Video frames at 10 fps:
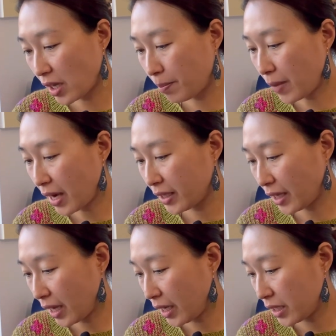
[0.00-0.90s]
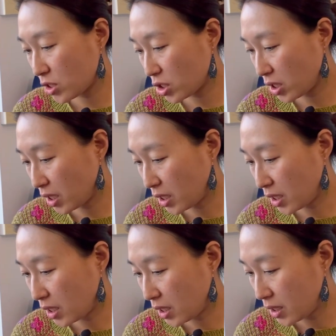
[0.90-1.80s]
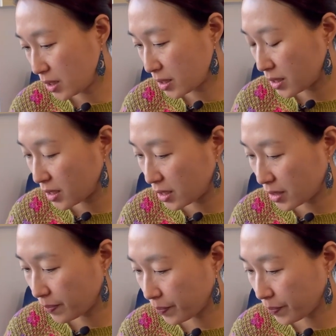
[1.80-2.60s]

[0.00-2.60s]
and my gauge is